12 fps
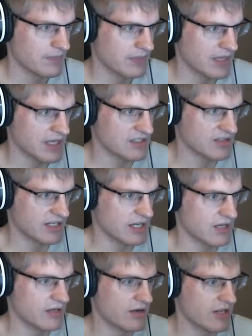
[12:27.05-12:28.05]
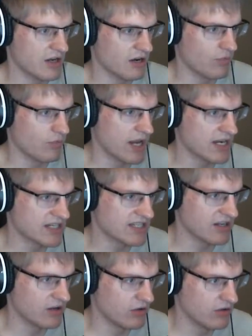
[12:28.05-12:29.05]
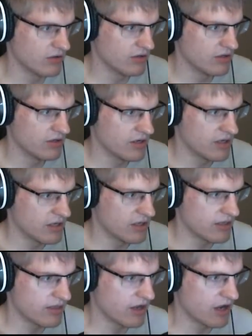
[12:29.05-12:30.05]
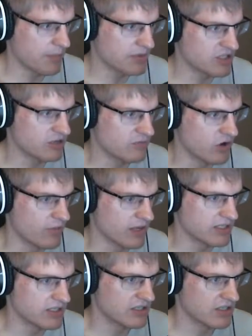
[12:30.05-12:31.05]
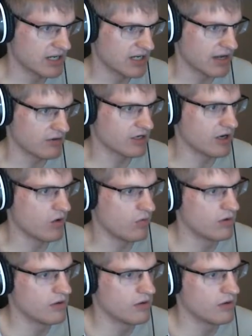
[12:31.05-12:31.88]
Okay, so I gotta go down here and wait until the opportune moment. And now go.